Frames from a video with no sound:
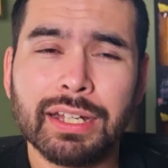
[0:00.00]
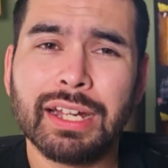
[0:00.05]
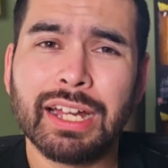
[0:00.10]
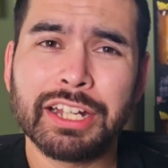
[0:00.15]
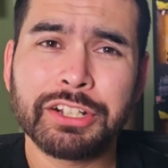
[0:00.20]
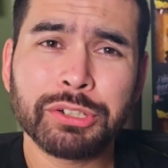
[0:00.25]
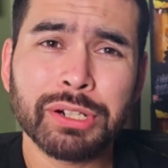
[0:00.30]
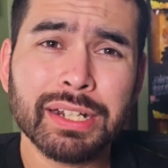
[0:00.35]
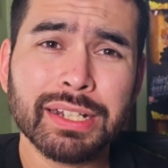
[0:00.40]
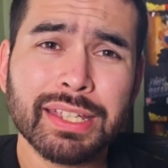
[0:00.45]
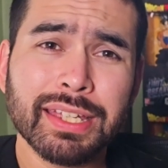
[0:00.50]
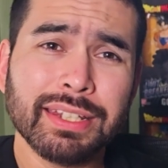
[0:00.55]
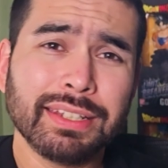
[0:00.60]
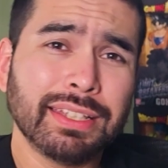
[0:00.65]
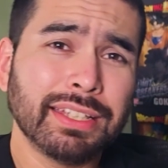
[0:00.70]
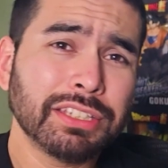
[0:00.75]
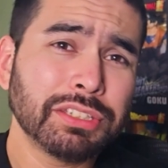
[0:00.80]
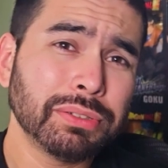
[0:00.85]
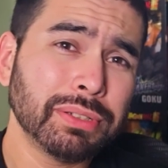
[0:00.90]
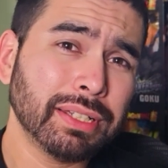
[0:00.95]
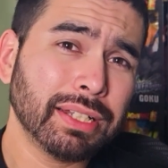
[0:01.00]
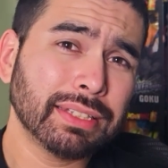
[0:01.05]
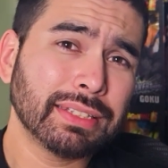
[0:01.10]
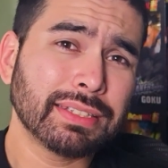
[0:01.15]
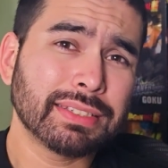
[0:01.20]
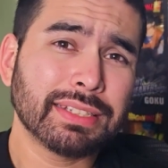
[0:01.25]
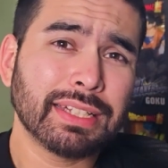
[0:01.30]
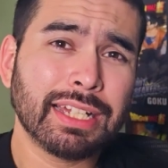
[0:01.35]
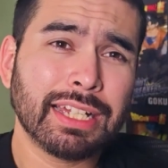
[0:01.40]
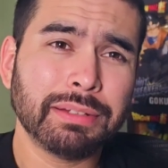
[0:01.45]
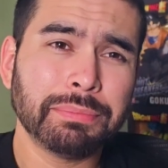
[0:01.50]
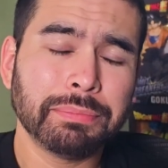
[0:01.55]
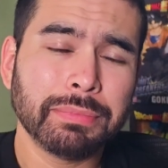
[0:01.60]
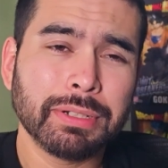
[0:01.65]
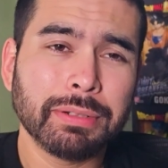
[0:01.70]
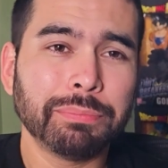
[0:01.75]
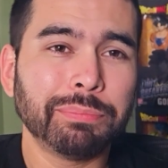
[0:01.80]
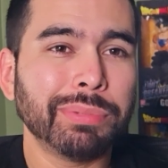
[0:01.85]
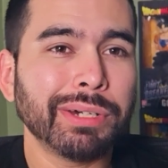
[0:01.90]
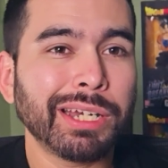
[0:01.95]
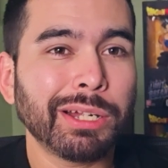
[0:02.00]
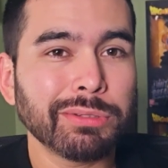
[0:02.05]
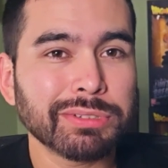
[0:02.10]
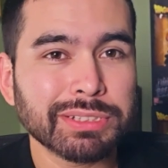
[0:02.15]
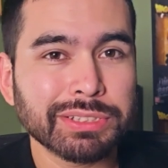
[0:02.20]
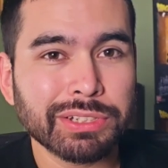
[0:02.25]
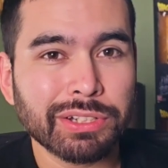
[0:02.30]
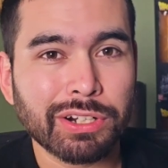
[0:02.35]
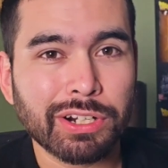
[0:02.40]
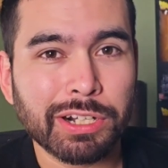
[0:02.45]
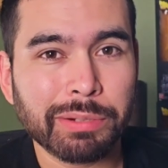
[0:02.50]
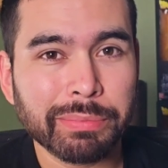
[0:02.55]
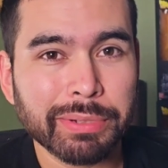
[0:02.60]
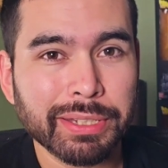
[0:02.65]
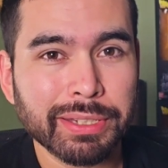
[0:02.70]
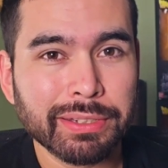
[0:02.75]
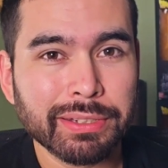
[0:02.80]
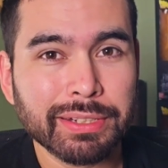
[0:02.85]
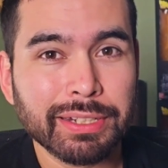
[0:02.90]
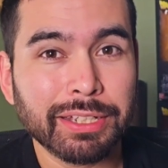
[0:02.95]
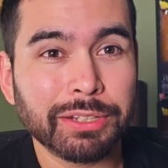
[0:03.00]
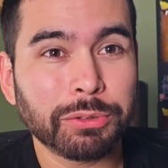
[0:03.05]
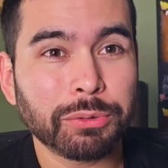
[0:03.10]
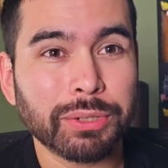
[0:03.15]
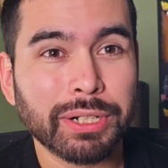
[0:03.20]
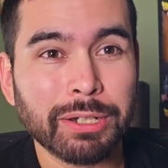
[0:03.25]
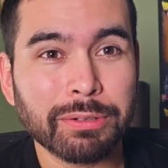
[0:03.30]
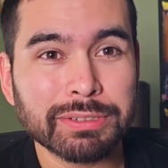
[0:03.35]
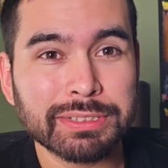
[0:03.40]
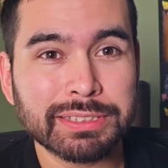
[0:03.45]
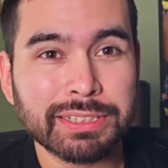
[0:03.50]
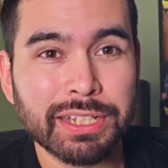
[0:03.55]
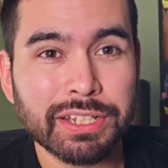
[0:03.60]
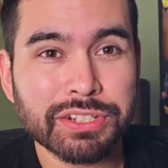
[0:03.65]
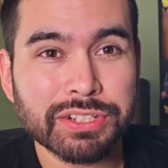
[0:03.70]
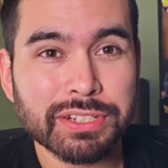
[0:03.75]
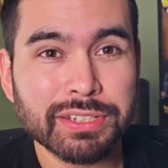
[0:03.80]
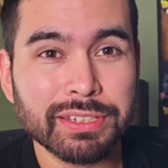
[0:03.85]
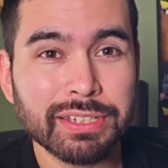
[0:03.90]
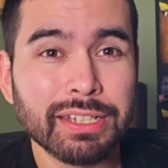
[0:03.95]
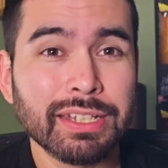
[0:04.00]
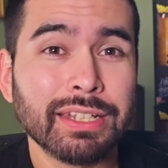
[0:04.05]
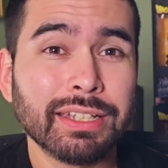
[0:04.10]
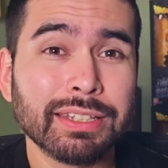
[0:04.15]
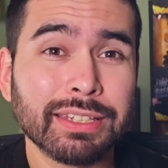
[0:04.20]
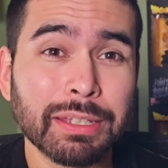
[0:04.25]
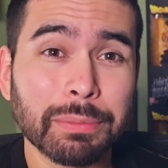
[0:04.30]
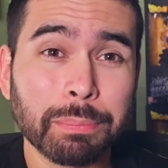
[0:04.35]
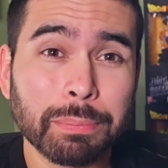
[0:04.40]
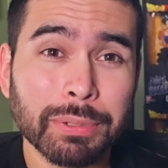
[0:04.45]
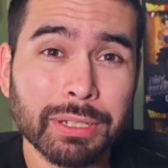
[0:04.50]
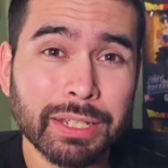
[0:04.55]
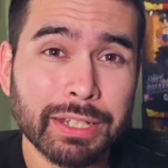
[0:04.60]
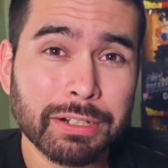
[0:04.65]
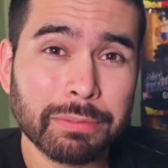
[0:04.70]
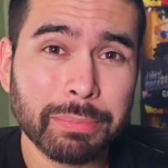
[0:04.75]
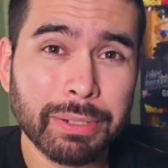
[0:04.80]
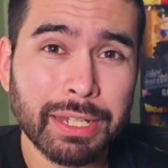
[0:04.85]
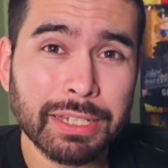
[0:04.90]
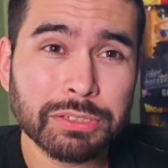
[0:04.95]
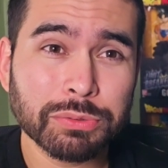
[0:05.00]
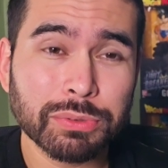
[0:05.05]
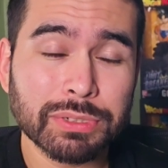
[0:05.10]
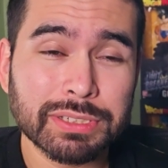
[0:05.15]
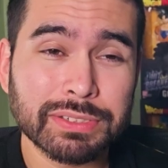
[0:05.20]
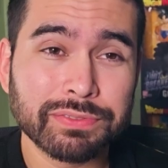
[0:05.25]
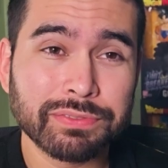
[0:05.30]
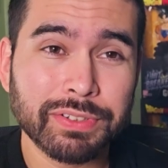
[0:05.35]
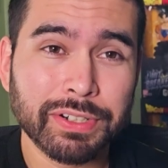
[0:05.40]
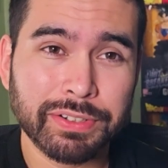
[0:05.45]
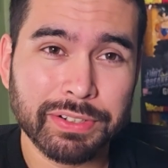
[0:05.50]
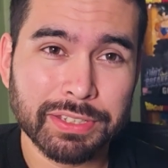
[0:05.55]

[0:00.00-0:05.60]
I tried getting into it at the time, but I was in the army and where I was stationed, the player base was very